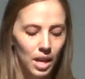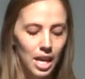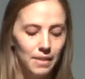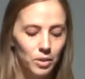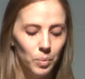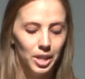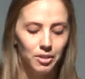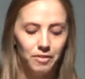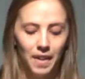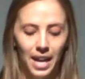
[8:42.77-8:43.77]
Even while
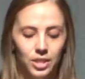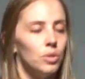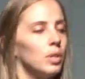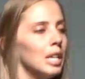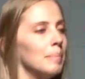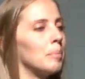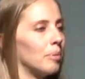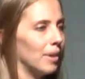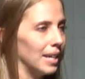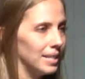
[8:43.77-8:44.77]
you fast, you keep
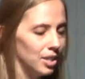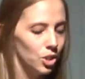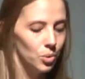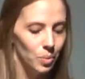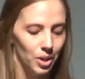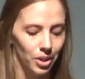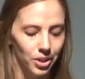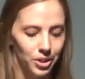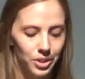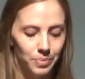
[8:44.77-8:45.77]
oppressing your
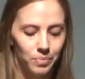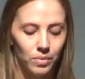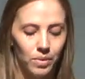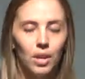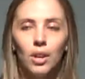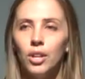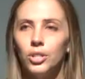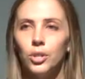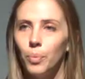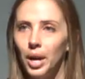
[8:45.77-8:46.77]
workers.
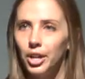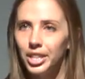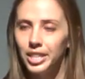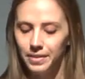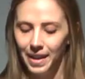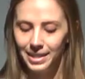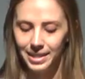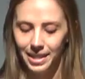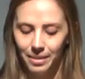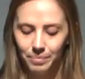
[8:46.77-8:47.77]
So what good is
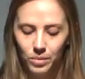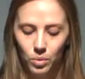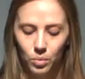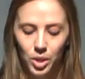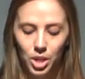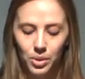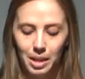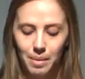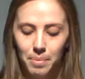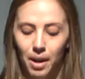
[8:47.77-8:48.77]
fasting when you
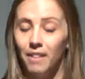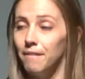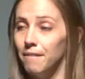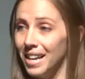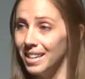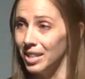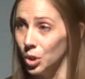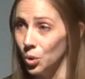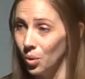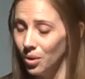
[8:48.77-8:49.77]
keep on fighting
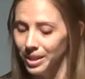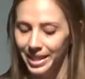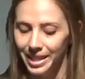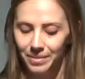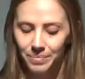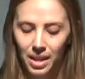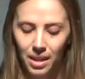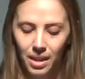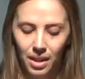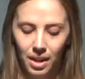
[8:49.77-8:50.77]
and quarreling?
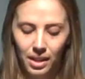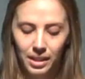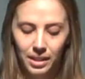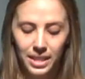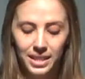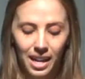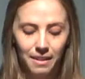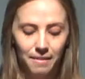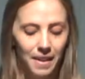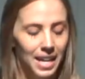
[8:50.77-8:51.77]
This kind
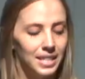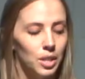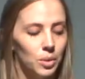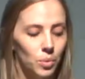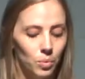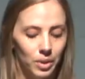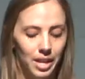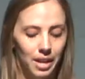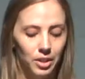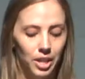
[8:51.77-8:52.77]
of fasting will
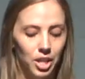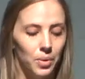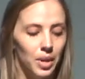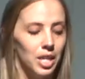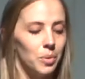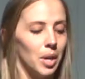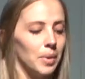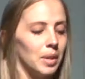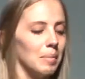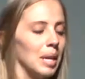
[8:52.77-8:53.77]
never get you anywhere
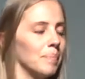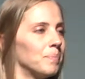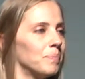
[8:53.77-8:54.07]
with me.